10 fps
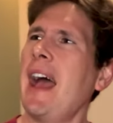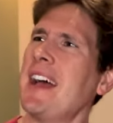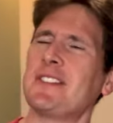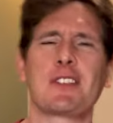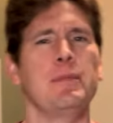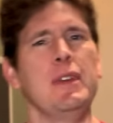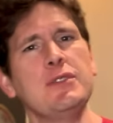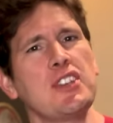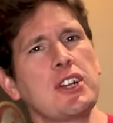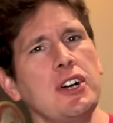esque
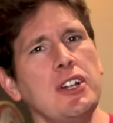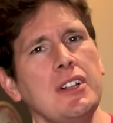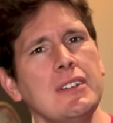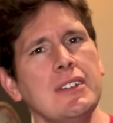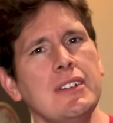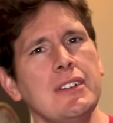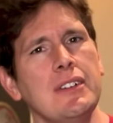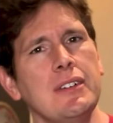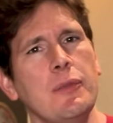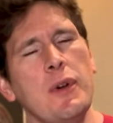musical
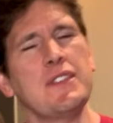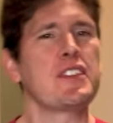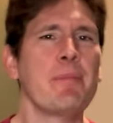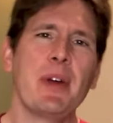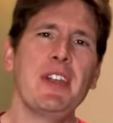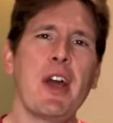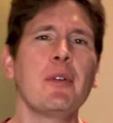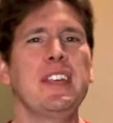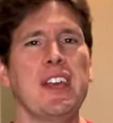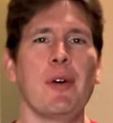with some
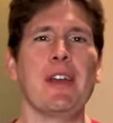Pinocchio